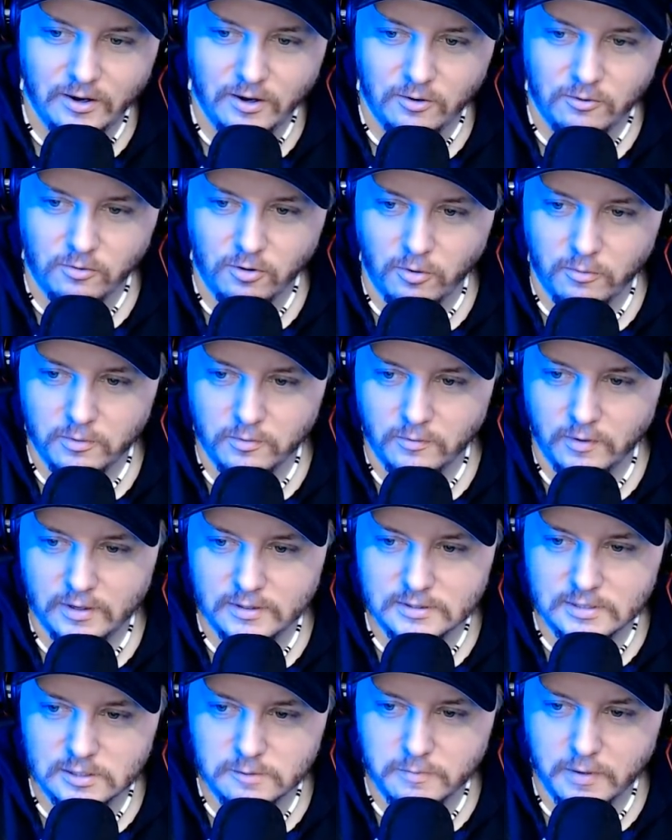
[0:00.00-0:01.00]
Roman
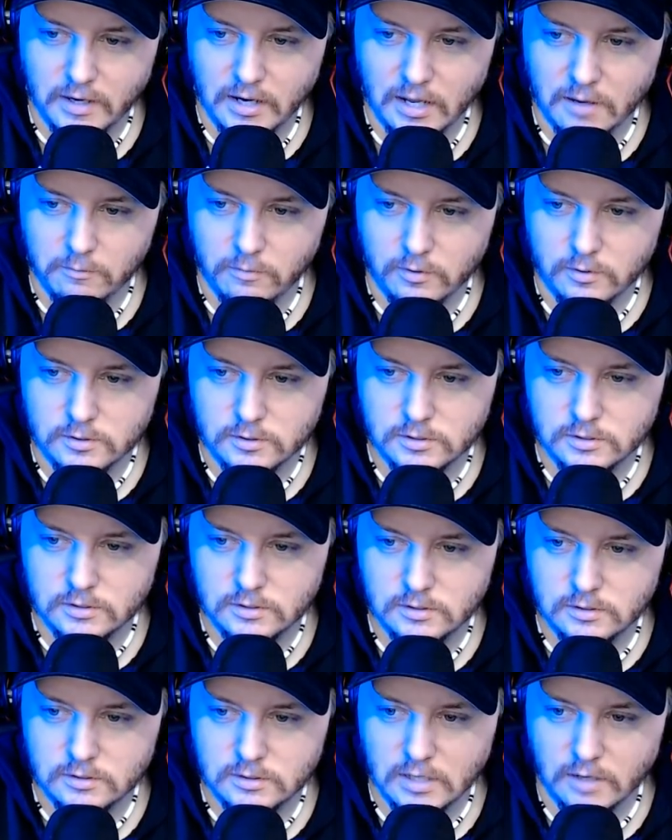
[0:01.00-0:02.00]
Reigns has been ambushed
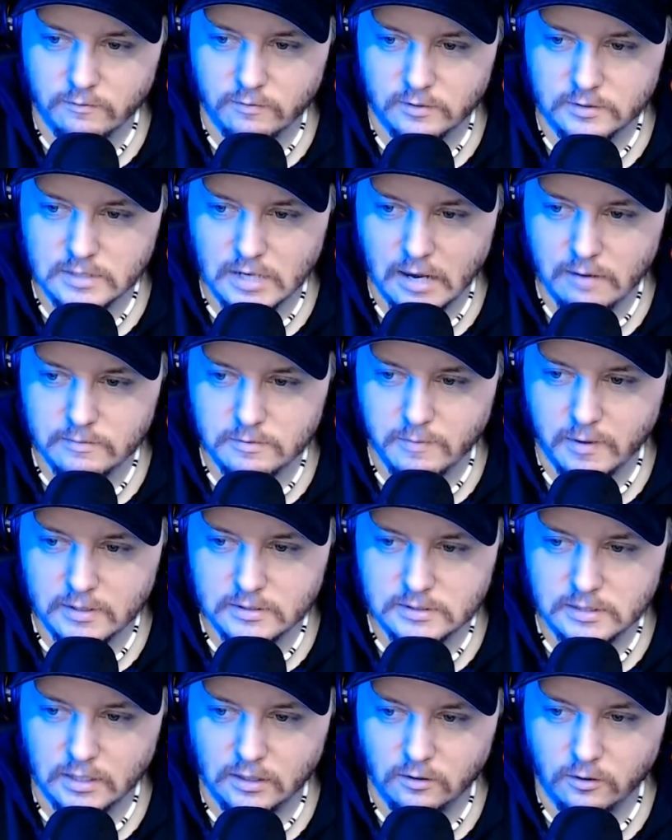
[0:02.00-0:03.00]
several times by
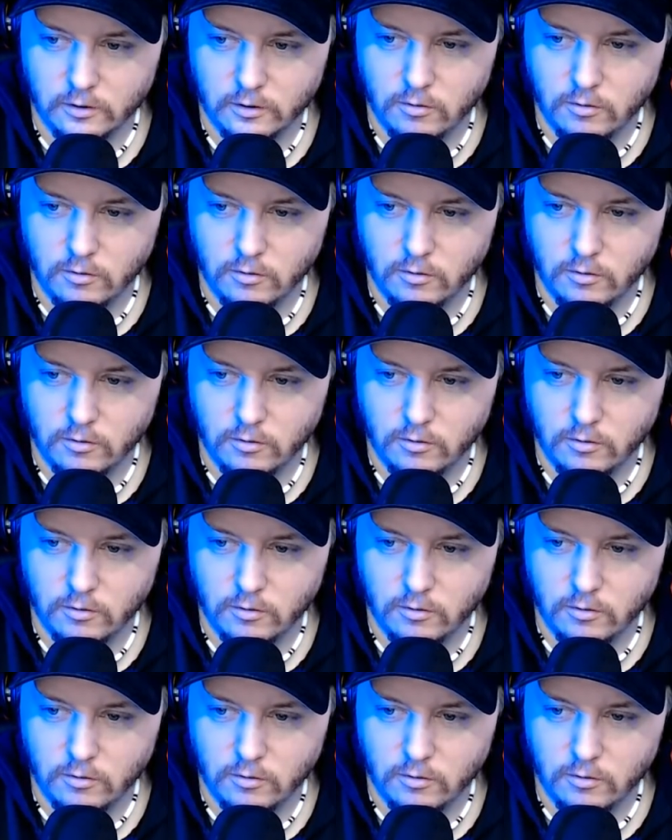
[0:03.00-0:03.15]
Ziggler,